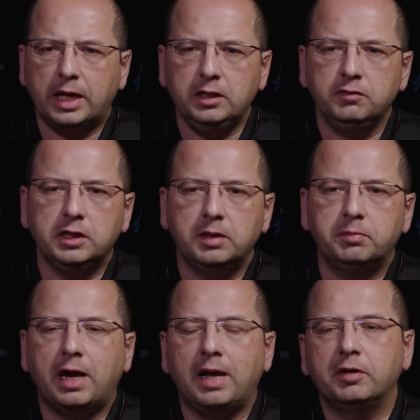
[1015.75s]
any of the
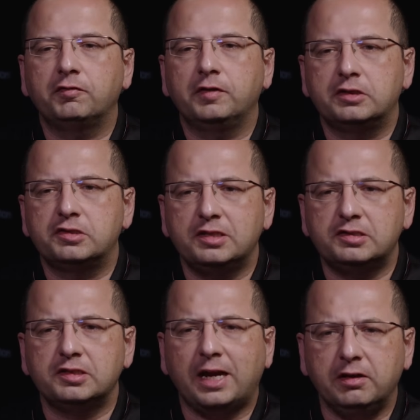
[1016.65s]
Abrahamic faiths, there's
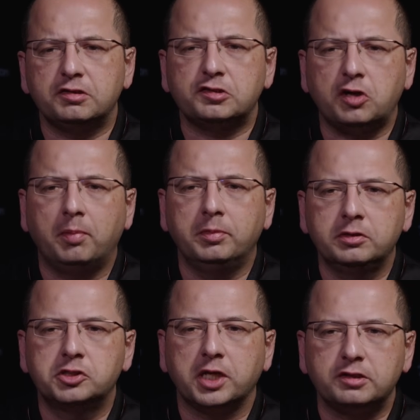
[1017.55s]
the kind of this
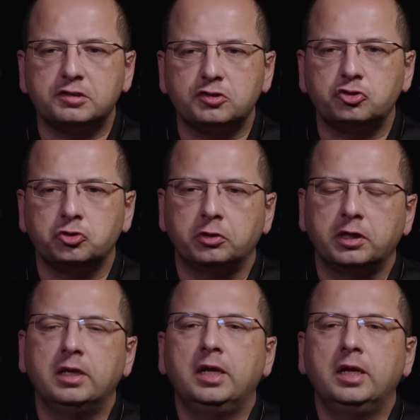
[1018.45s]
common Genesis story.